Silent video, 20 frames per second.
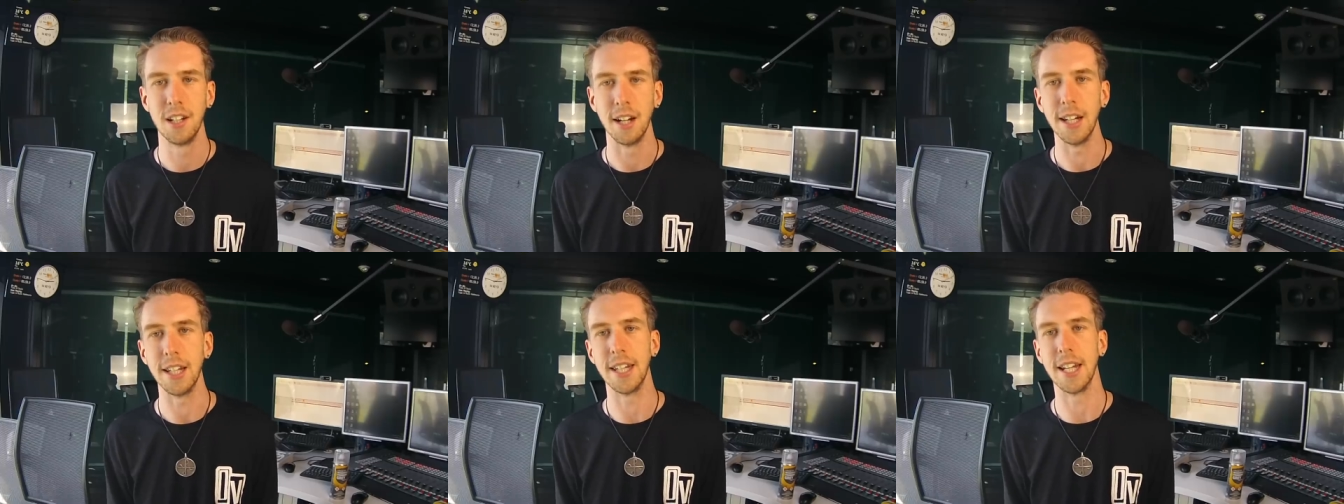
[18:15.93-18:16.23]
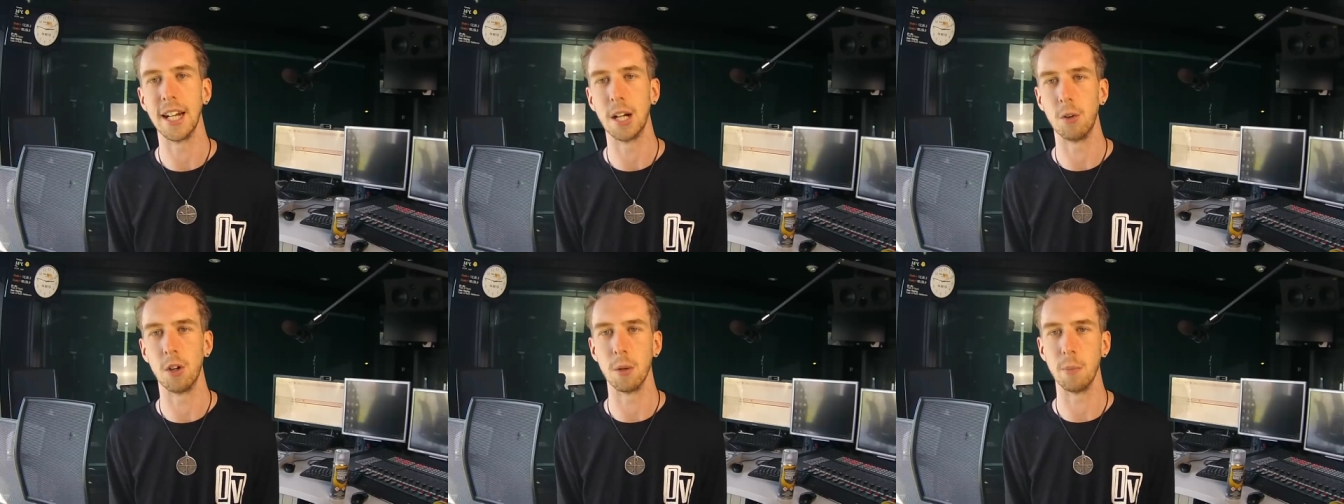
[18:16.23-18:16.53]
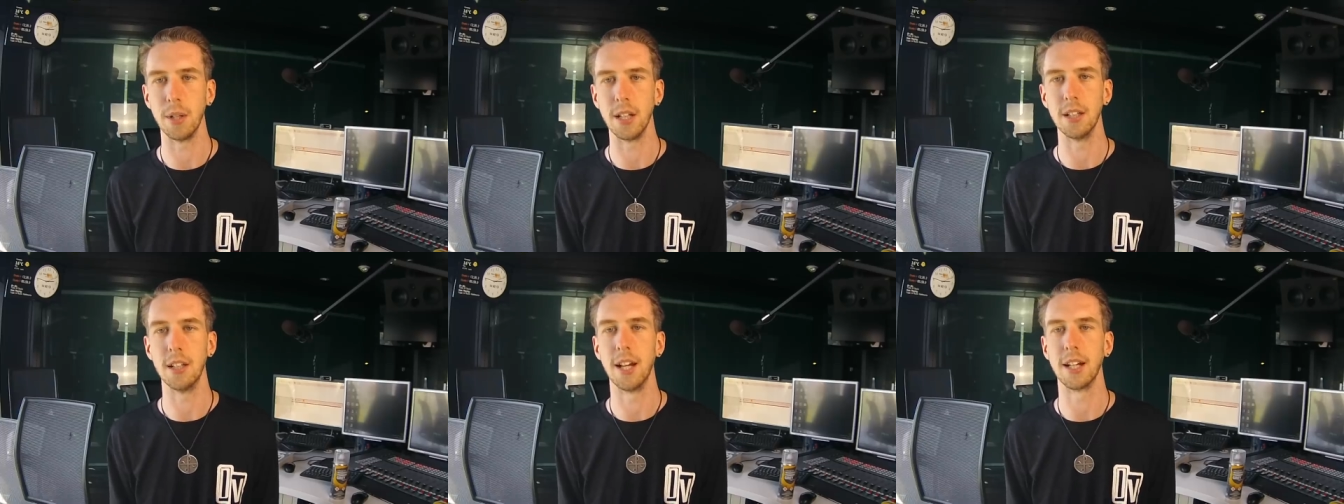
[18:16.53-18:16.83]
And then I would
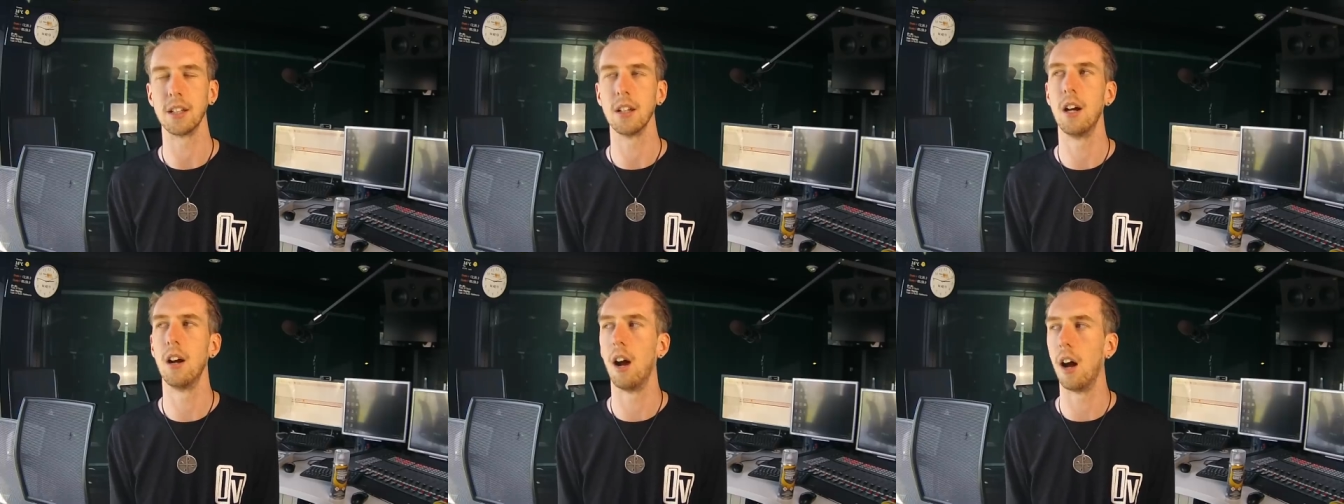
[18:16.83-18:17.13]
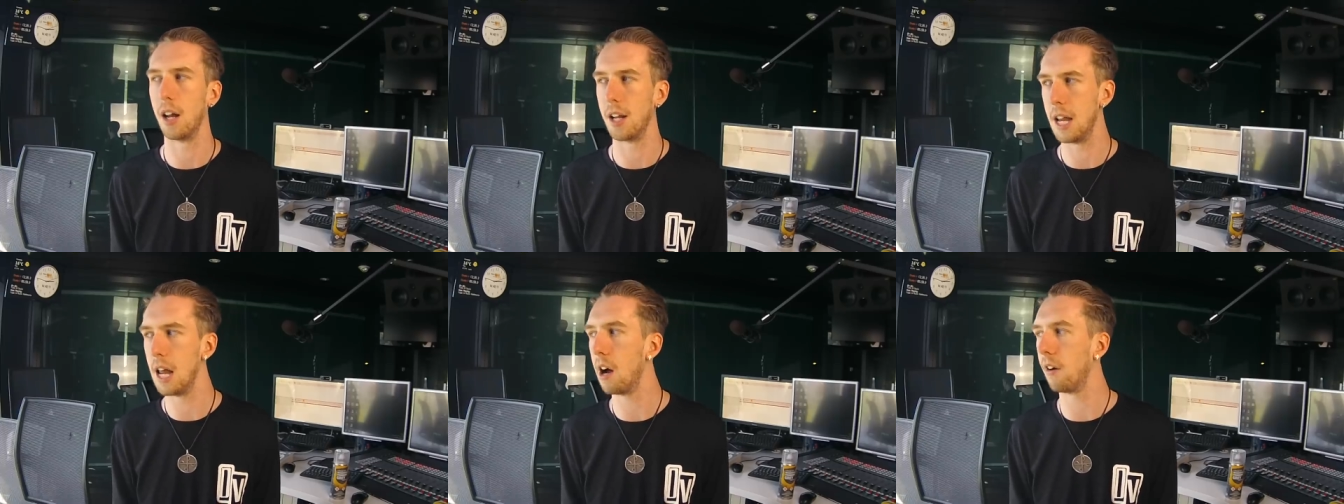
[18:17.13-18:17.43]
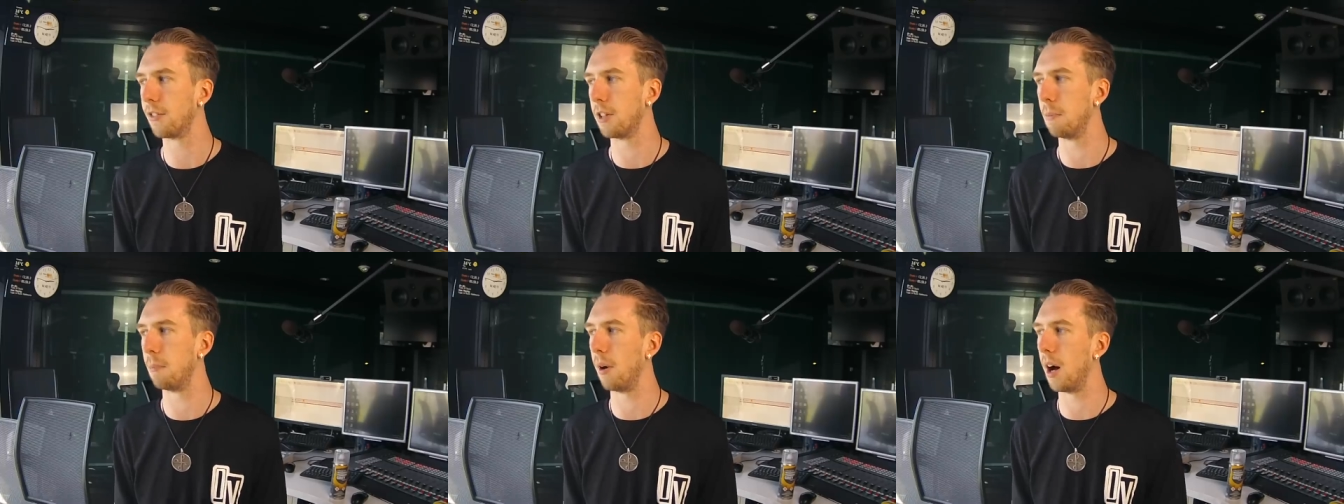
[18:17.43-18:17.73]
have been like, oh, now I
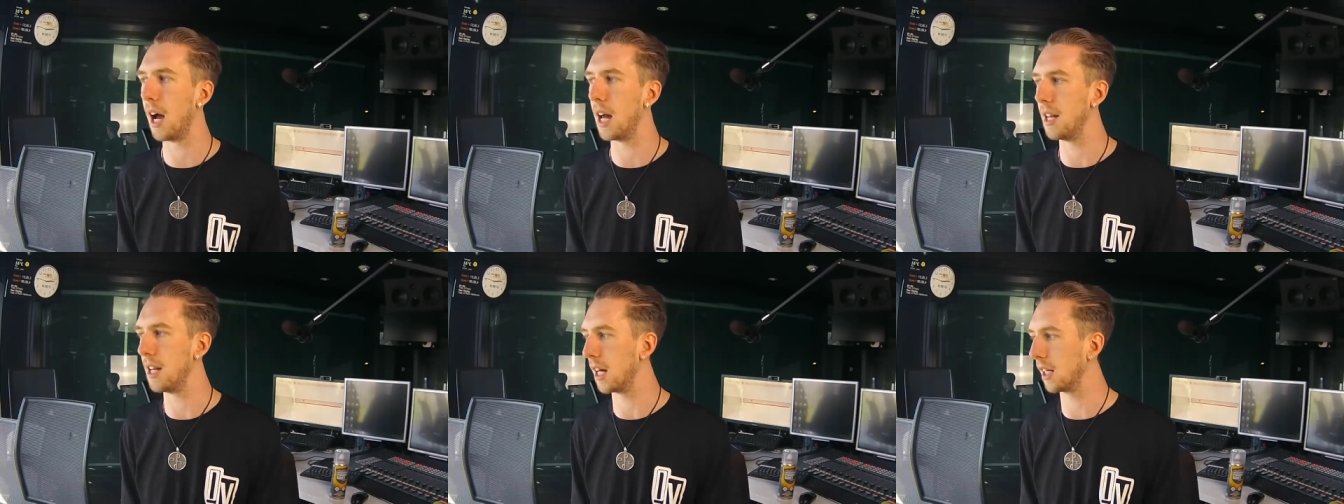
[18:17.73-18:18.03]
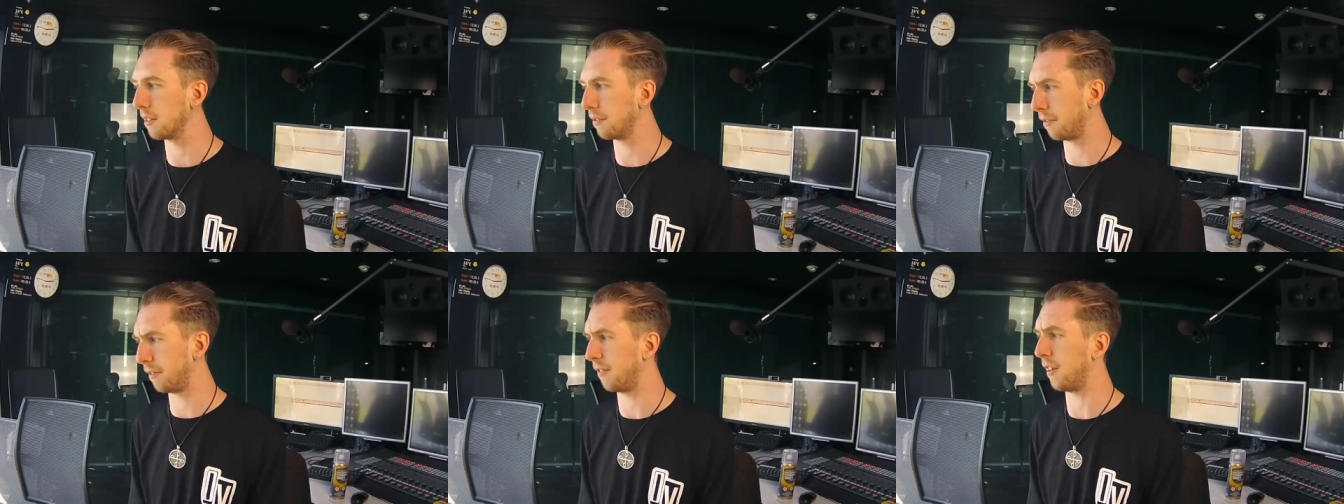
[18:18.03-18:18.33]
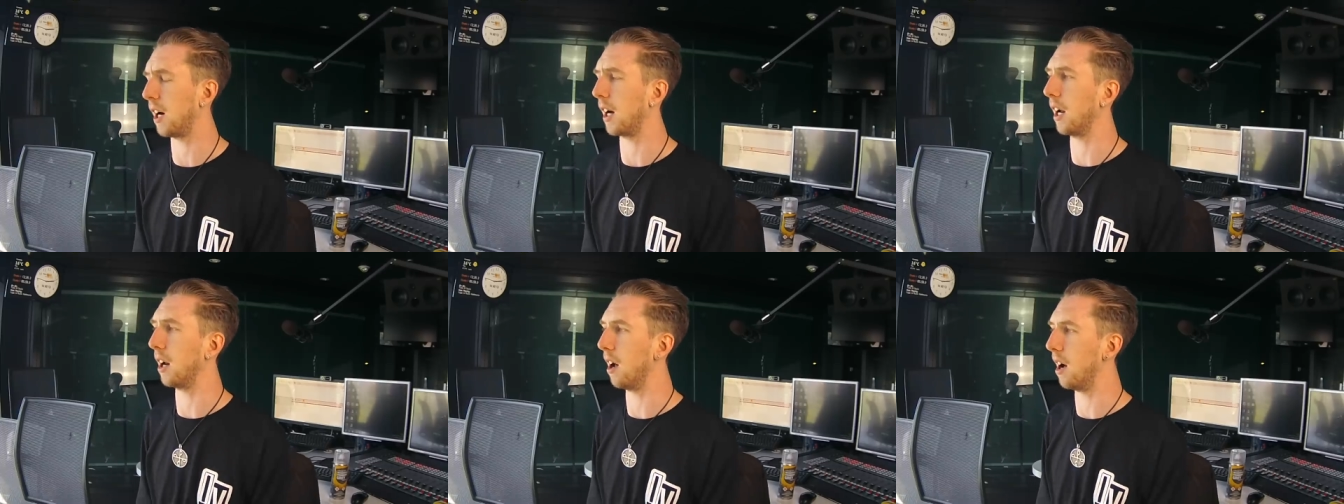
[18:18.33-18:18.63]
have to buy another
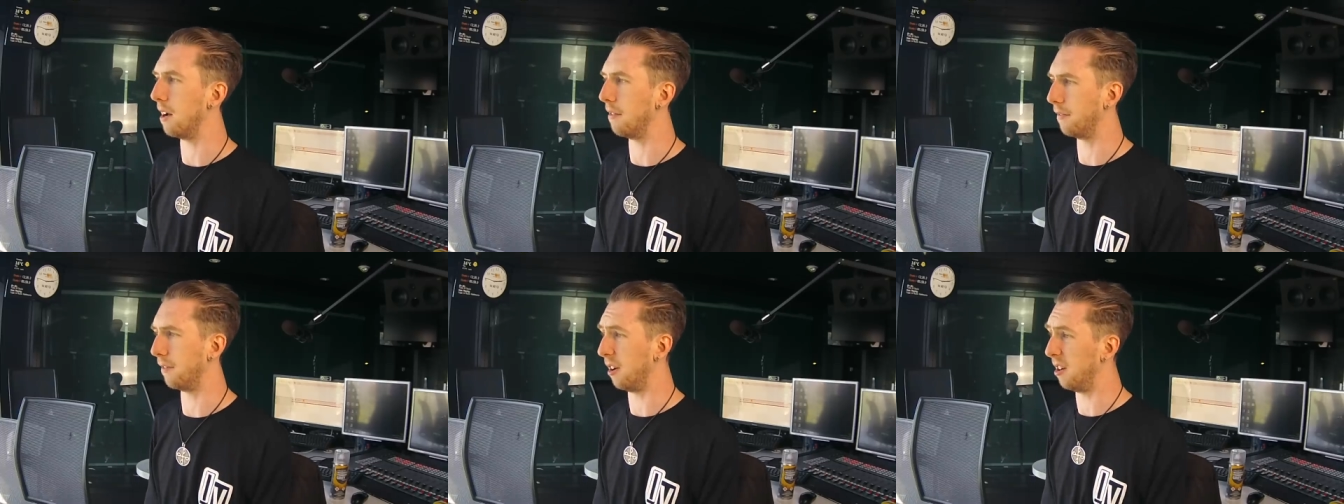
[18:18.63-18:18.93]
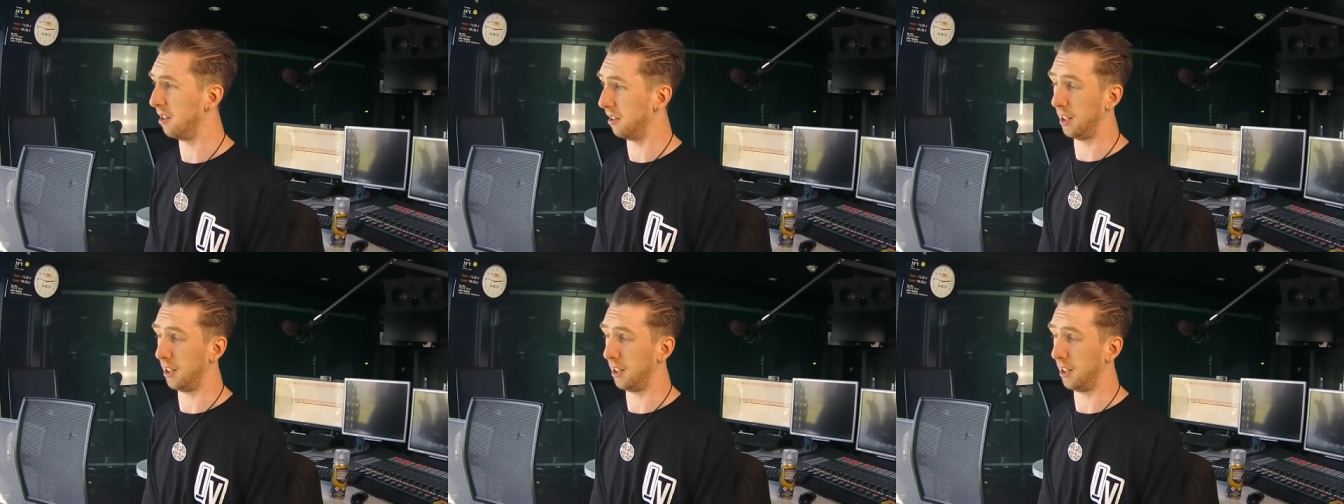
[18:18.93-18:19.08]
fucking iPhone.